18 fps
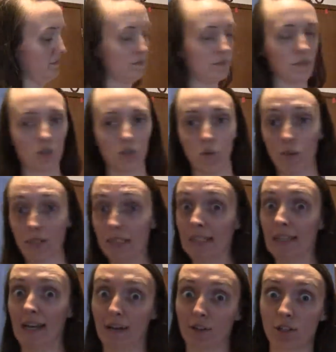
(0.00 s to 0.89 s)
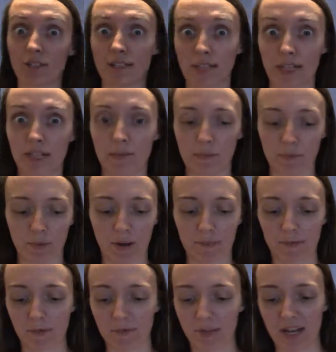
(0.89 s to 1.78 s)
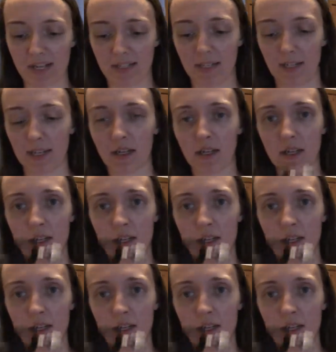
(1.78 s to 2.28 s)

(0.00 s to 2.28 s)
They're really loud because I keep them wrapped in plastic.